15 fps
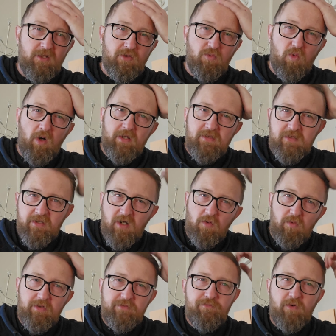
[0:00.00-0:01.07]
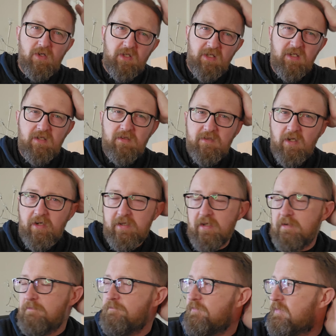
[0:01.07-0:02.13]
The I did up was fucking. No, I
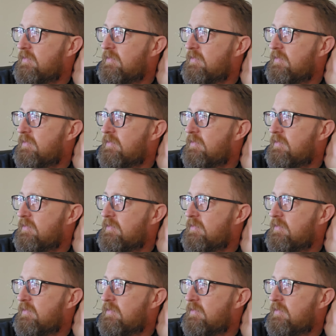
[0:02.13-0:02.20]
can't.